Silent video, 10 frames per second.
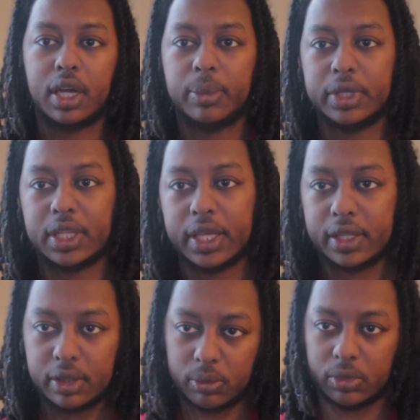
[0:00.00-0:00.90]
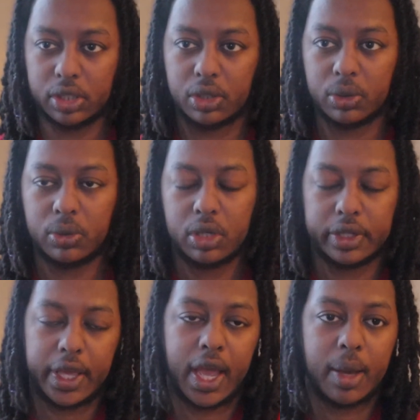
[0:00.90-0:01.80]
On
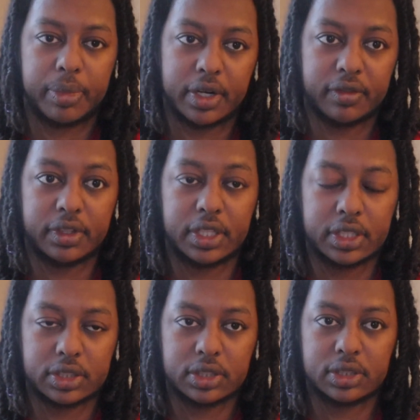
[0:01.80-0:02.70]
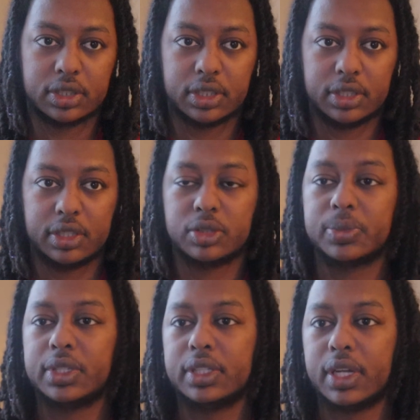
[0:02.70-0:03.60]
the app and everything, it's
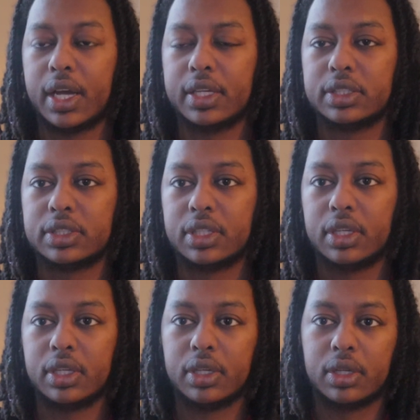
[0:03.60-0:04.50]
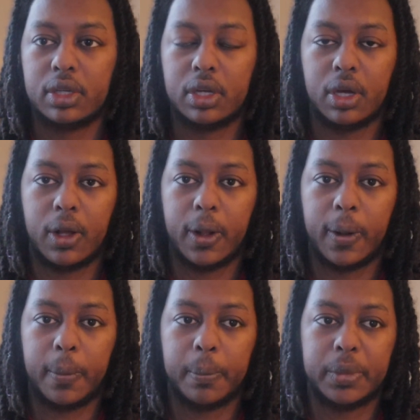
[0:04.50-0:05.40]
pretty nice.
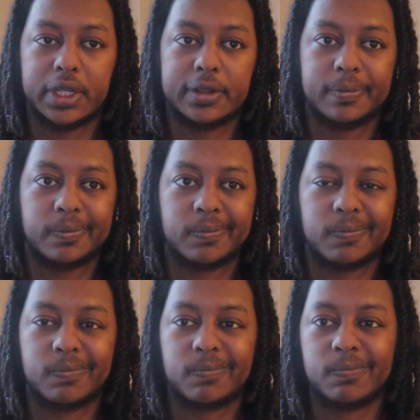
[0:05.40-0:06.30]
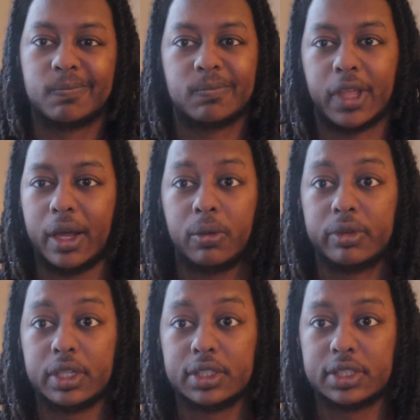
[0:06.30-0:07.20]
But I don't
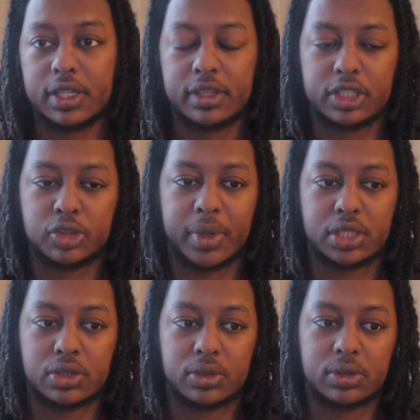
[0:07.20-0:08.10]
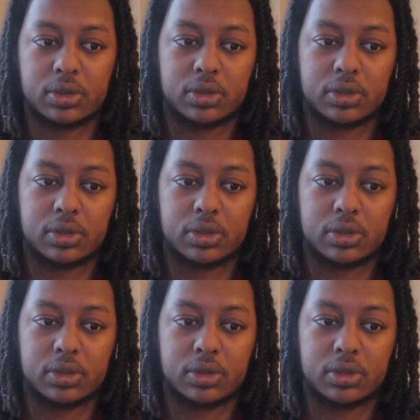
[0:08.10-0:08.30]
think it's anything special.